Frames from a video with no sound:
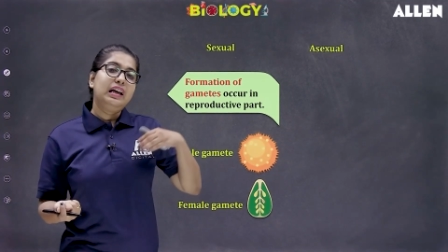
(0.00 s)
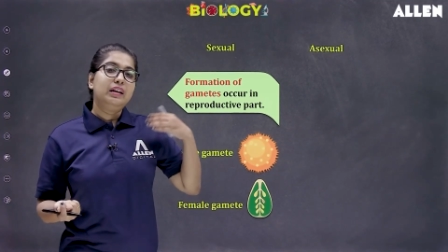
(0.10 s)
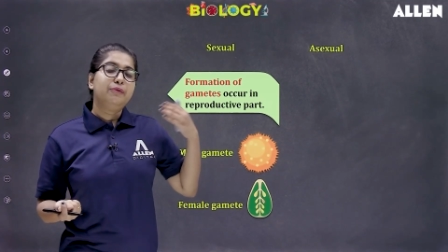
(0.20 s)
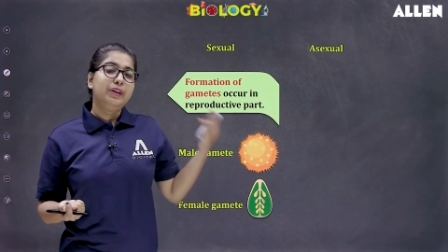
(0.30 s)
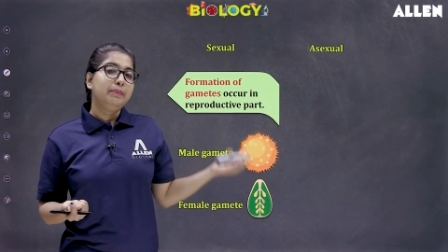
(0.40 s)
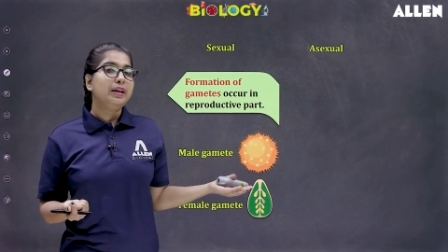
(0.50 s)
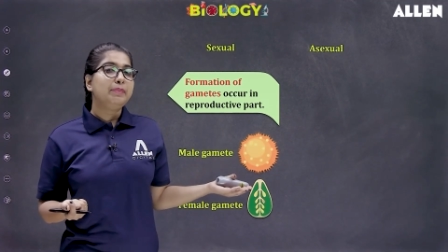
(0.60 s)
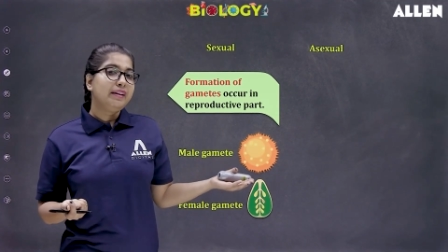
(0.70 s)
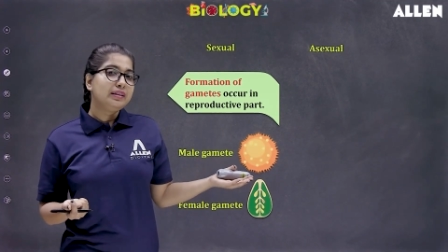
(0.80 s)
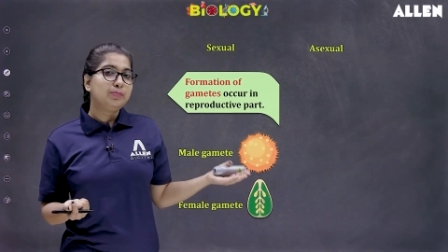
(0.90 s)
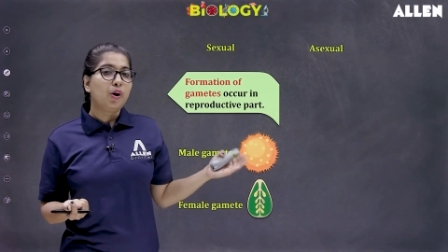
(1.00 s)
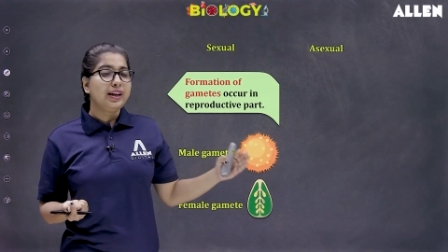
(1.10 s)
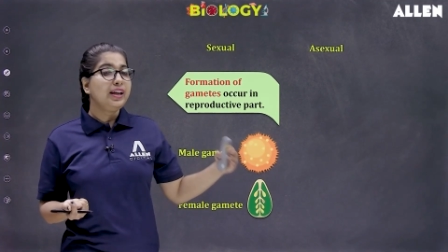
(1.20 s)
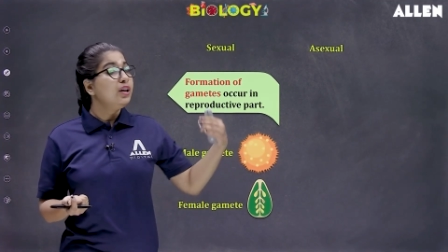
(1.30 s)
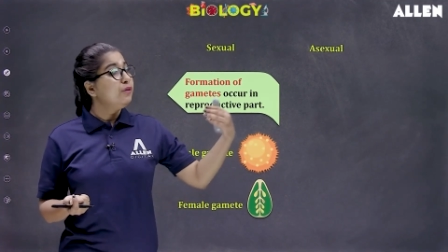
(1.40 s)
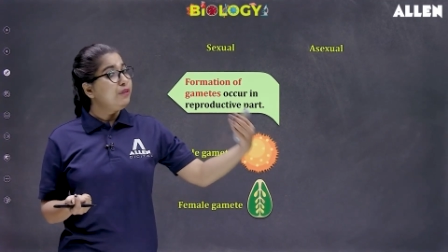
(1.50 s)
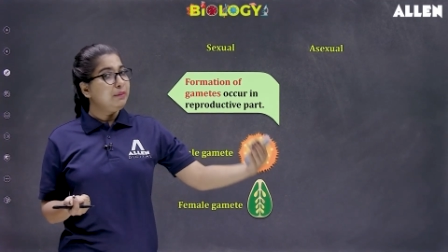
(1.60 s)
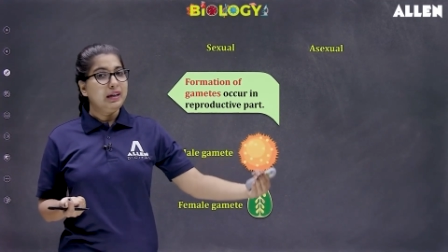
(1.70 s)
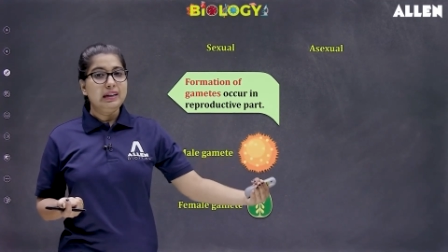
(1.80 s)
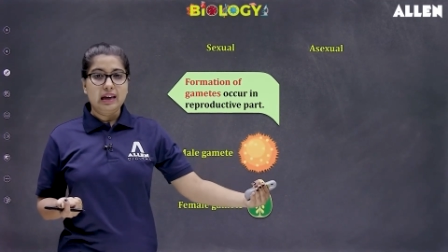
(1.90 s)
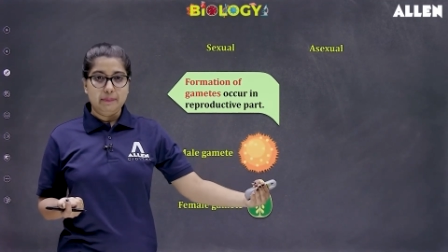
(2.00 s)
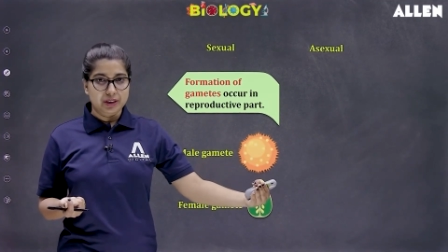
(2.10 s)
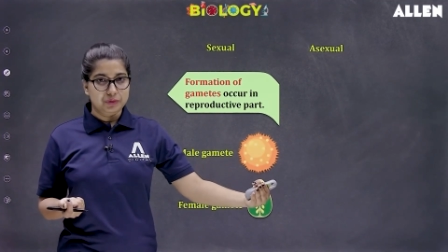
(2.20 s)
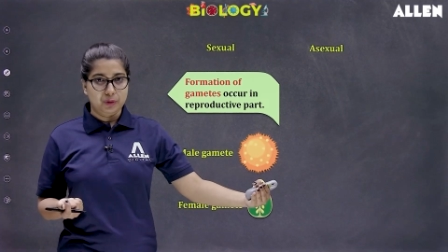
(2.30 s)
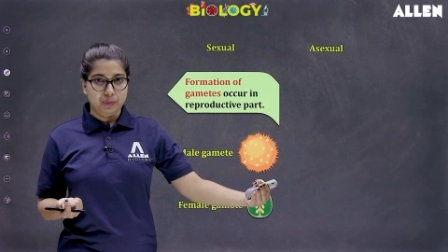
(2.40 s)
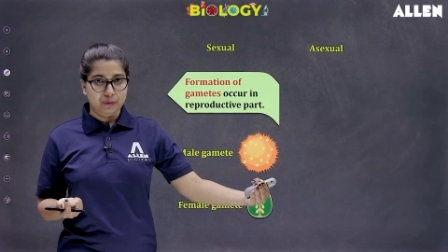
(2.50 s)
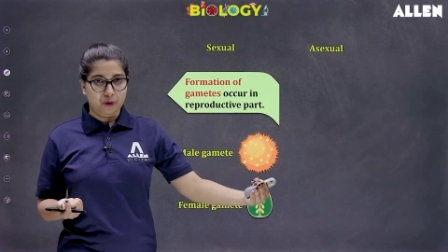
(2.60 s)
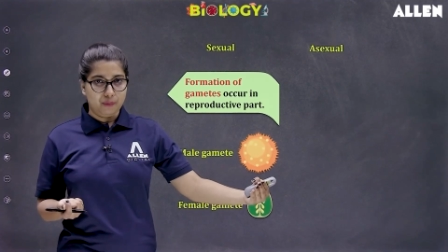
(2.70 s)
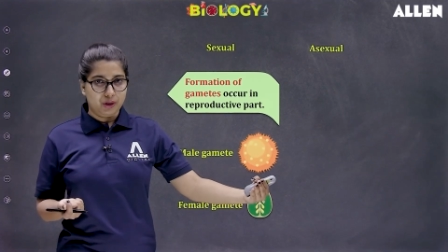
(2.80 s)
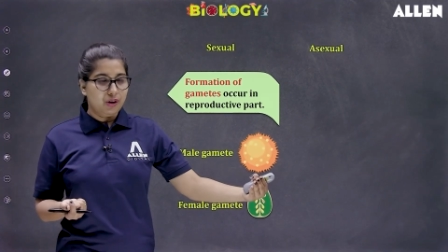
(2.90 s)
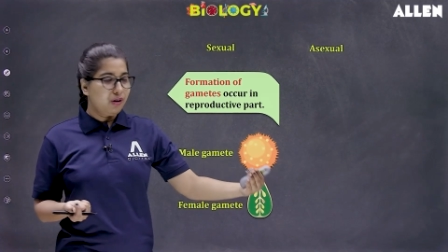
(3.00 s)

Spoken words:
In the female parent's body, female gamete would be formed.